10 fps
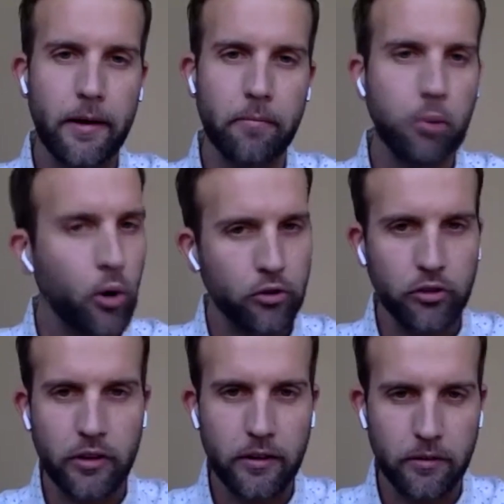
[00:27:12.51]

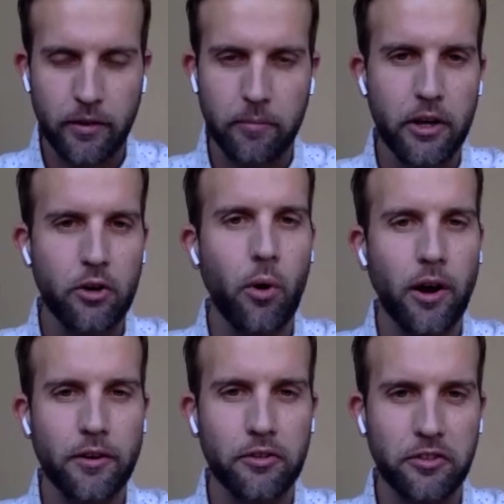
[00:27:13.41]
person, somebody who
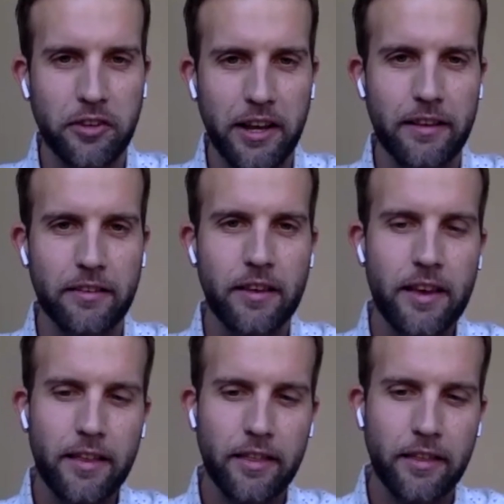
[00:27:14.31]
understands
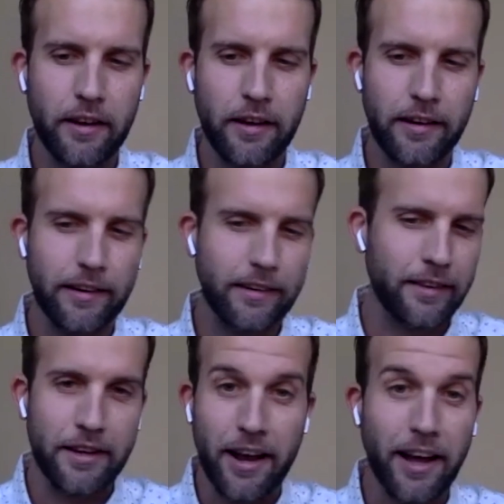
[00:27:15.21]
the
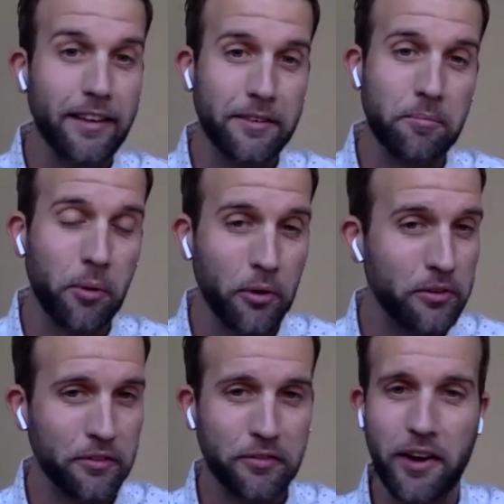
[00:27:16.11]
nuts and bolts
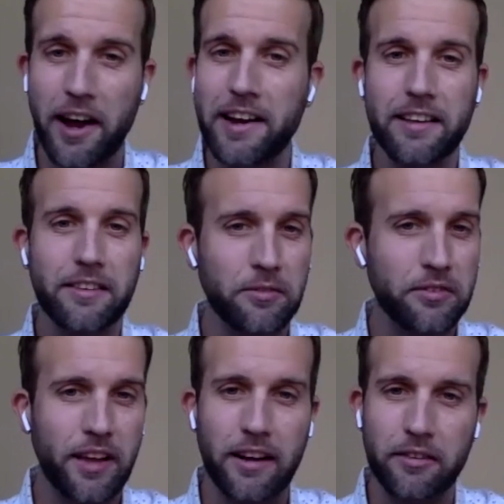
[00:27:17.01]
of finance, of
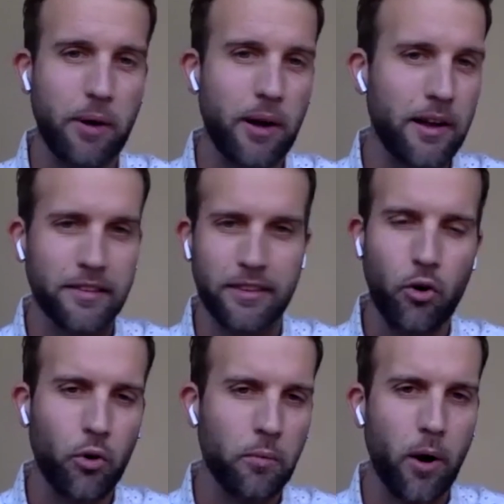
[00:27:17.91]
stocks, bonds, the
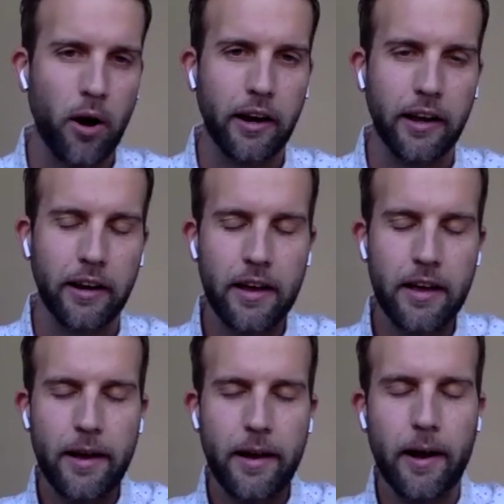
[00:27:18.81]
whole market.
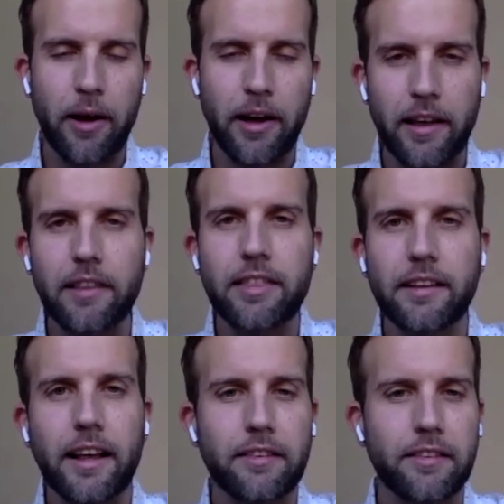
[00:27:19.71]
I think
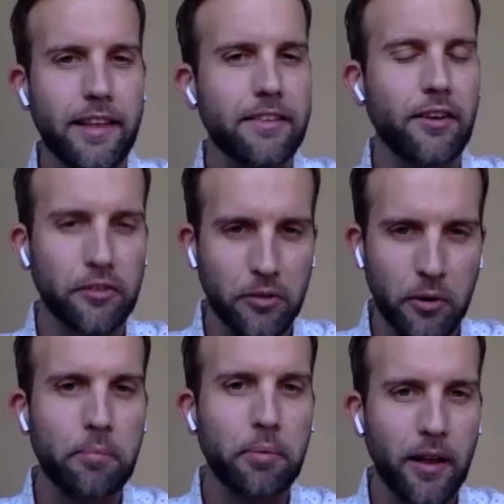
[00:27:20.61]
that's also a
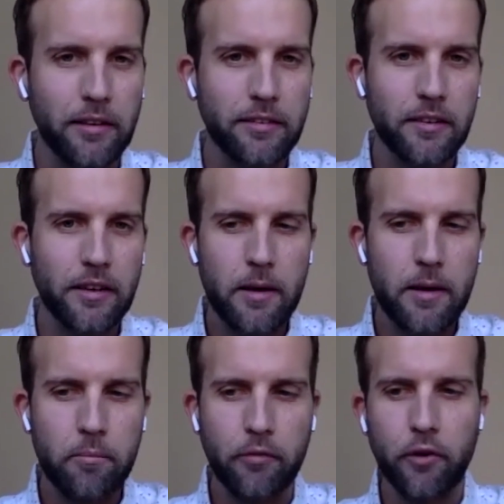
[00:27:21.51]
plus.
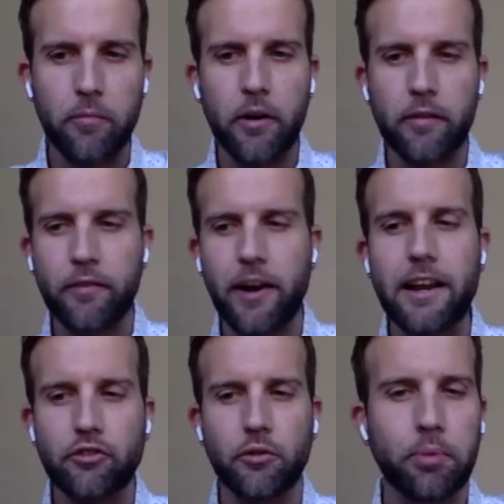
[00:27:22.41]
But from a
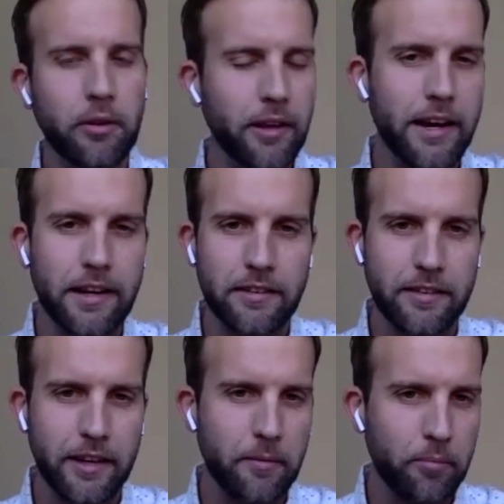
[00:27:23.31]
financial planning
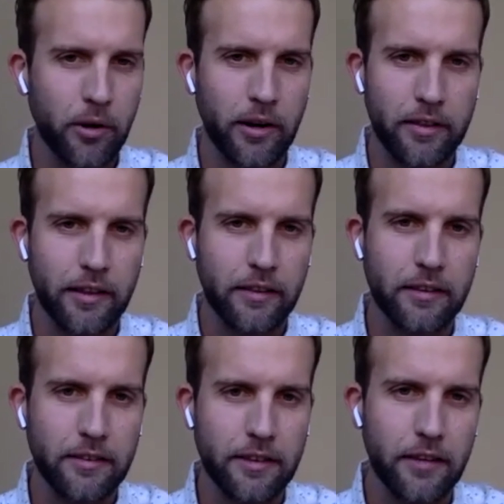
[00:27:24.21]
standpoint, I think the
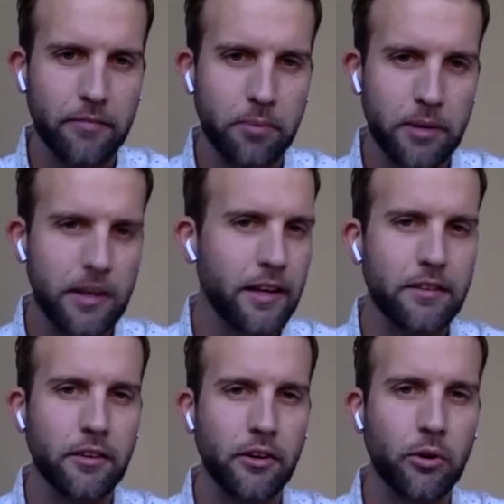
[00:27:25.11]
CFP is
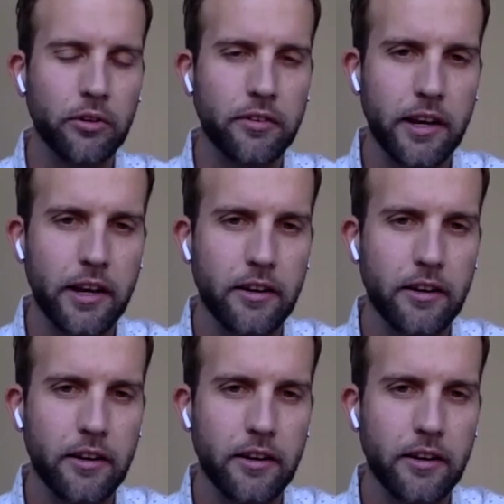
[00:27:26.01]
the gold standard.